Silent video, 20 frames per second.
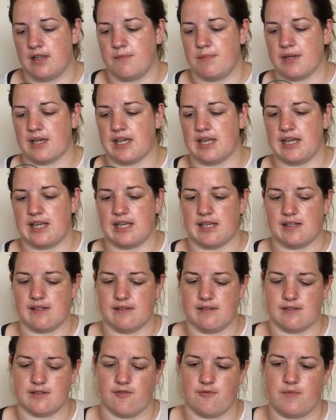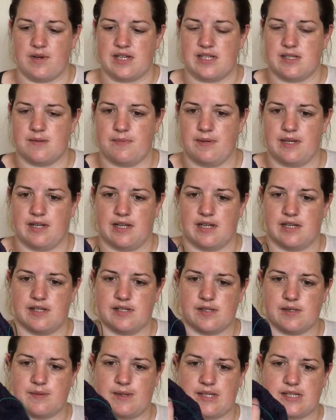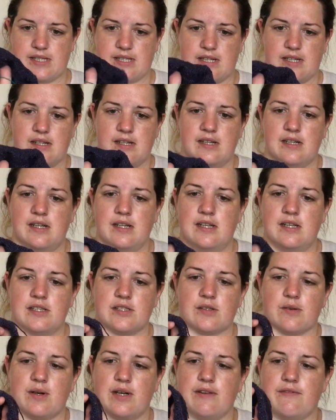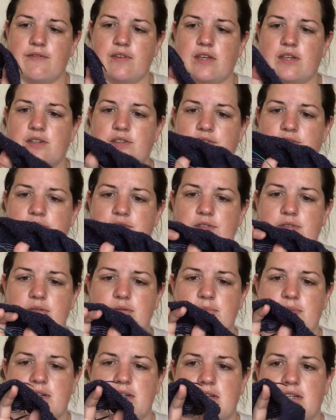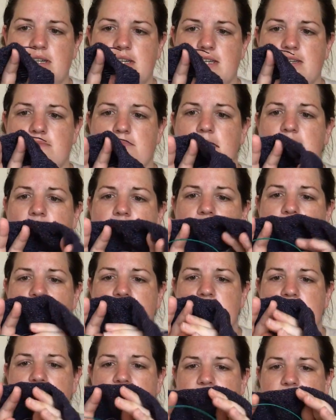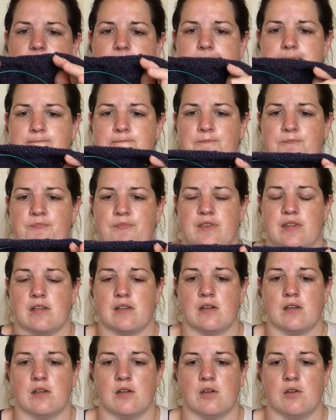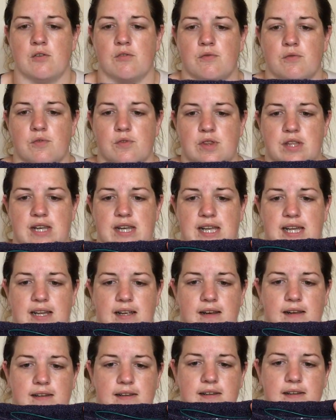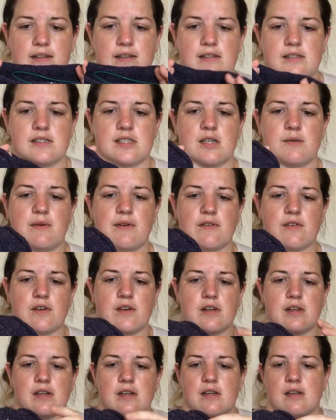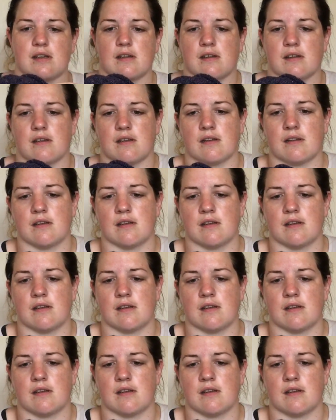the beginnings of my Sipilla sweater. So I've used my Mary Shelley for the neckline. So we've got a